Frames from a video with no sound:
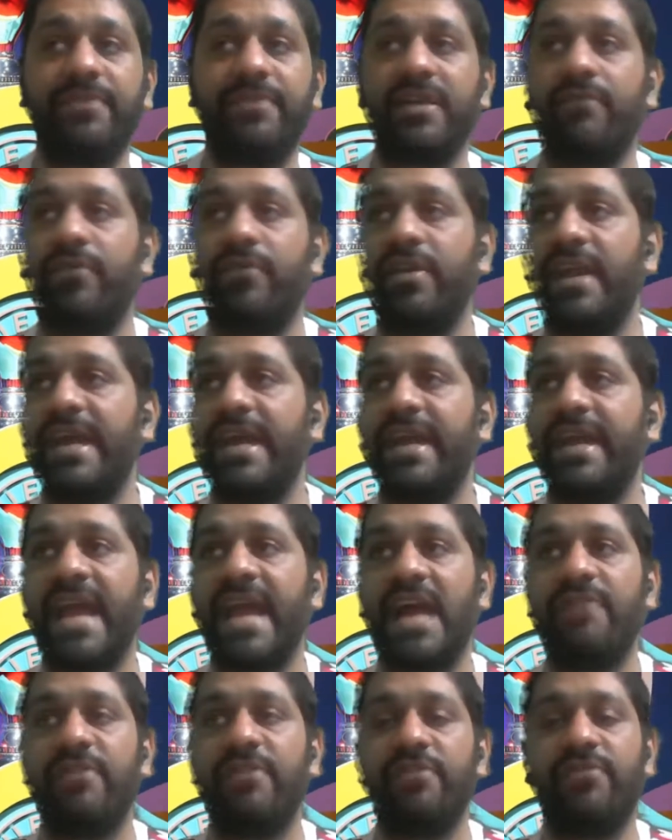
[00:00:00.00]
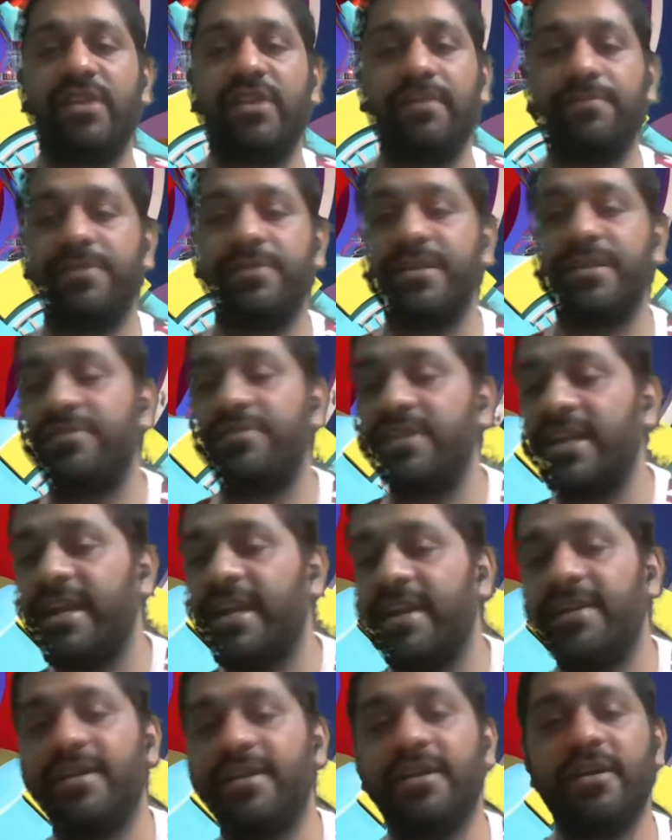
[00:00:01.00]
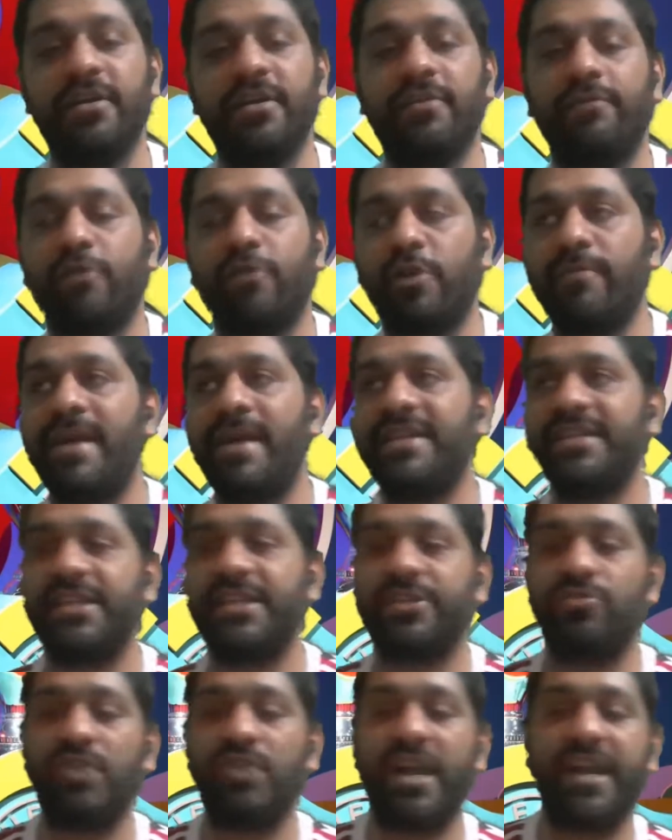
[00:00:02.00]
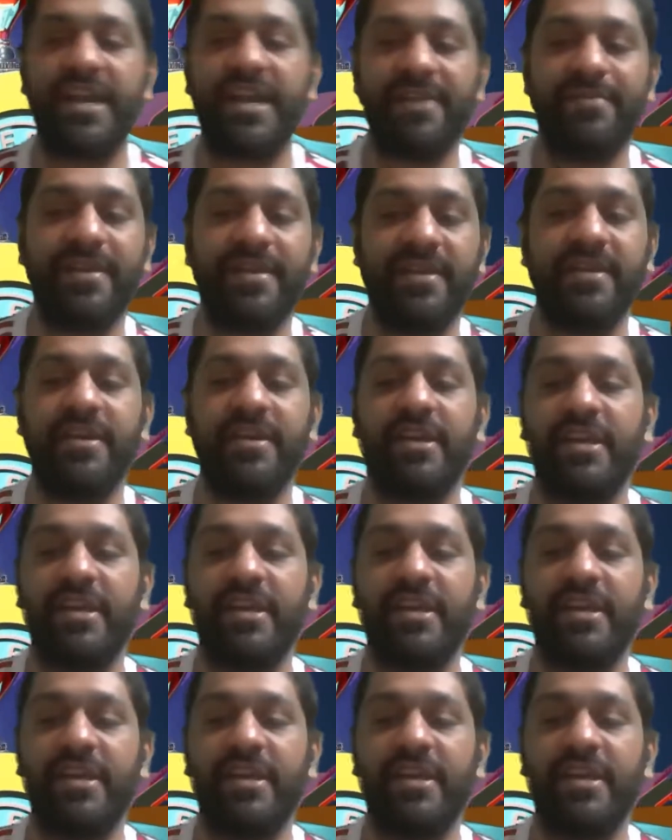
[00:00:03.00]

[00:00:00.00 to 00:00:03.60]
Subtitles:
Someone like Calvin Phillips is needed for Manchester United. AB.